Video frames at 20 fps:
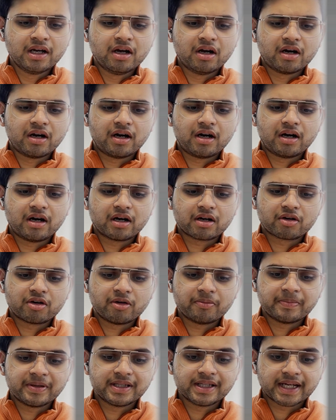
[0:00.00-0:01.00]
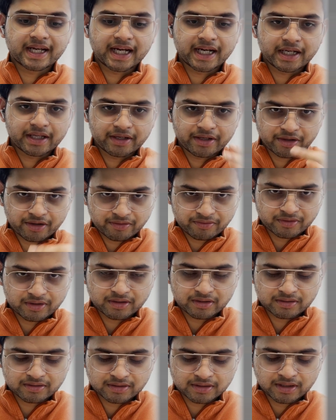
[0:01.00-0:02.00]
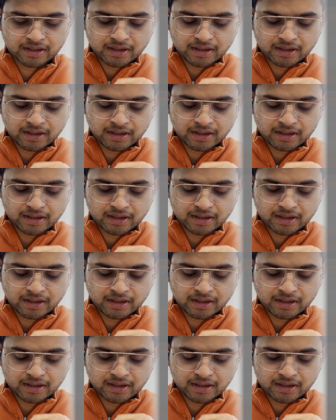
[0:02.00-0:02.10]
copy the category of those,